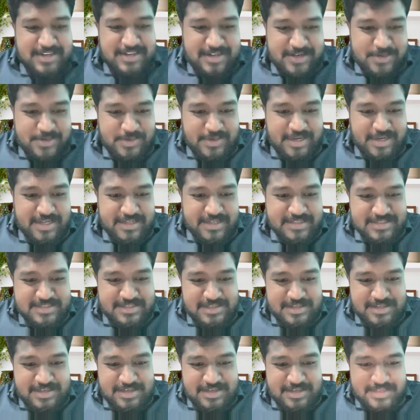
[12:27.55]
All right.
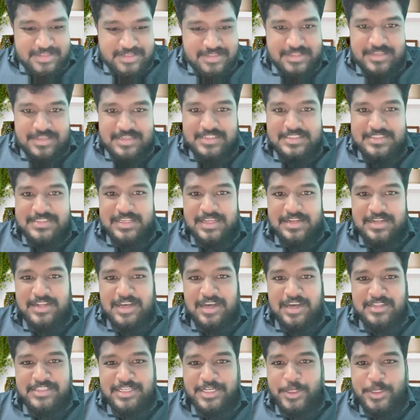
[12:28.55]
There's
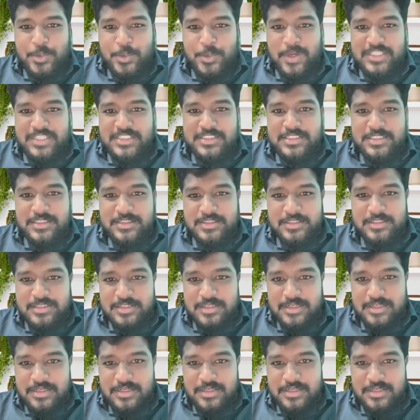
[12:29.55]
another question.